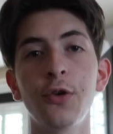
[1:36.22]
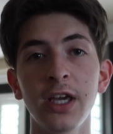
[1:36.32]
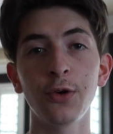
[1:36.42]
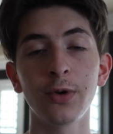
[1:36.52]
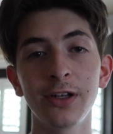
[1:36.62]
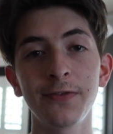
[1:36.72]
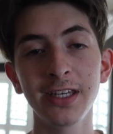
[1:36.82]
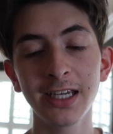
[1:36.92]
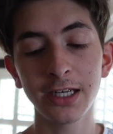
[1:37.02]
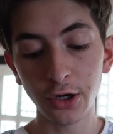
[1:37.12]
Okay, well, if
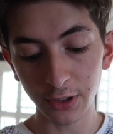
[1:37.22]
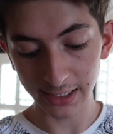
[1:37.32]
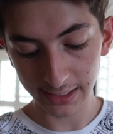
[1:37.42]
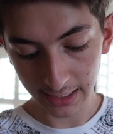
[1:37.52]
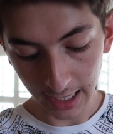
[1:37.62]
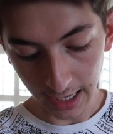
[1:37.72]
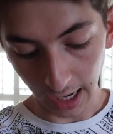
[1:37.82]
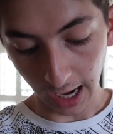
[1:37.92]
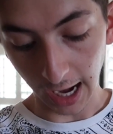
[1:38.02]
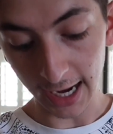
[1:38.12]
you didn't notice,
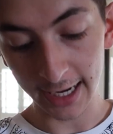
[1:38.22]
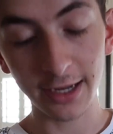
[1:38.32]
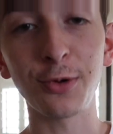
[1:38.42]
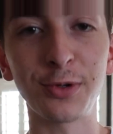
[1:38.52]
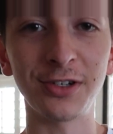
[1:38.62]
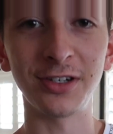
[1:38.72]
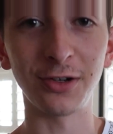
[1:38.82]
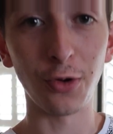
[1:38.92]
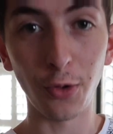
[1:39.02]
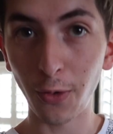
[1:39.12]
I ordered
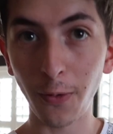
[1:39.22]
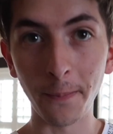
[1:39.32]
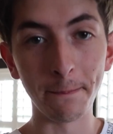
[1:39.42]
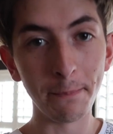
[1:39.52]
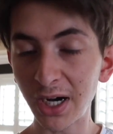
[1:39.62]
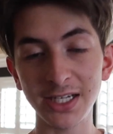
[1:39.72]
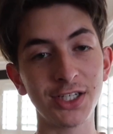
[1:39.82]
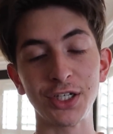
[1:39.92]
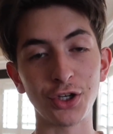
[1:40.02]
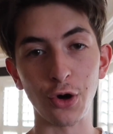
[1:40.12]
a whole
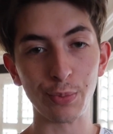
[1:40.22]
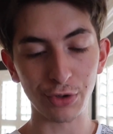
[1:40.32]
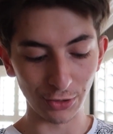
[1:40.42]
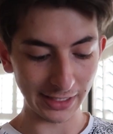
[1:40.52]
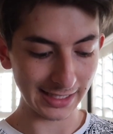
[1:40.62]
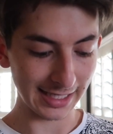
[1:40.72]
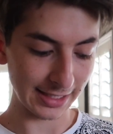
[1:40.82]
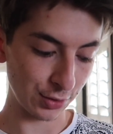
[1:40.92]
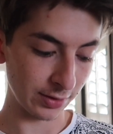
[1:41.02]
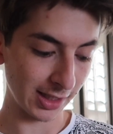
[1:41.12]
bunch of GoPro
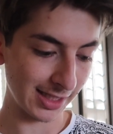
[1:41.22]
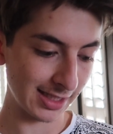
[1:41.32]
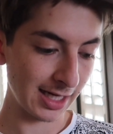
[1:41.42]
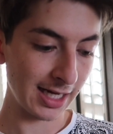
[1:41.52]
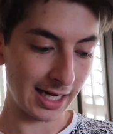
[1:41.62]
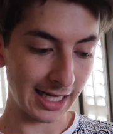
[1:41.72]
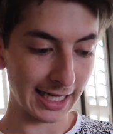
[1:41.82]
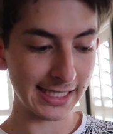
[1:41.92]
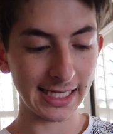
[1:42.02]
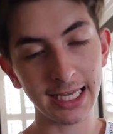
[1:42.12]
accessories.
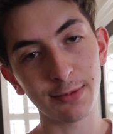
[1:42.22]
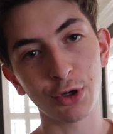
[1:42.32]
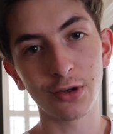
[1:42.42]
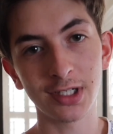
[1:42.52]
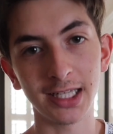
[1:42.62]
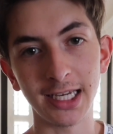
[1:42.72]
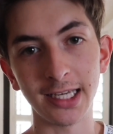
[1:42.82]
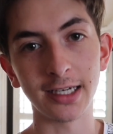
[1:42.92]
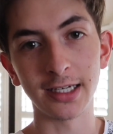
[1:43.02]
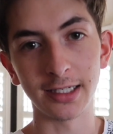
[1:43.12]
Like I said, I'm going to
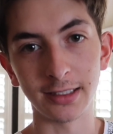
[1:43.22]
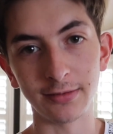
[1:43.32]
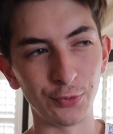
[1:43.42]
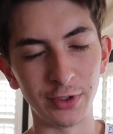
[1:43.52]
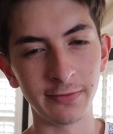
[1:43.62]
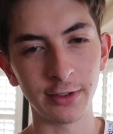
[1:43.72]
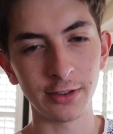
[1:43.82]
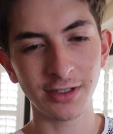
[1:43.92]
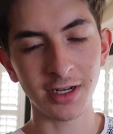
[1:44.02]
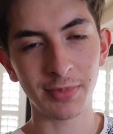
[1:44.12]
like a uh,
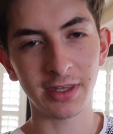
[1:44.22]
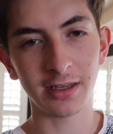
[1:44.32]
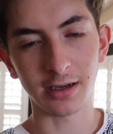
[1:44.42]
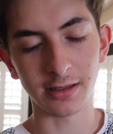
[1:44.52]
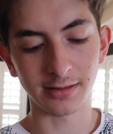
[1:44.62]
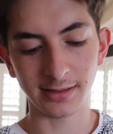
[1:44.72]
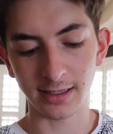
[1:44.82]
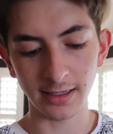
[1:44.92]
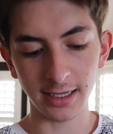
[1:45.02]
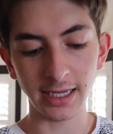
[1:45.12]
river or something on
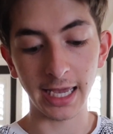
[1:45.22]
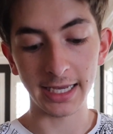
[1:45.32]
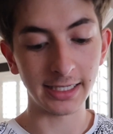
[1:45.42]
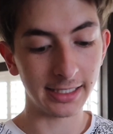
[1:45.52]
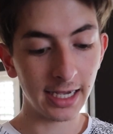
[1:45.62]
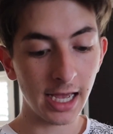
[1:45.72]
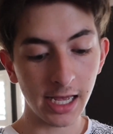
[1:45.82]
Sunday and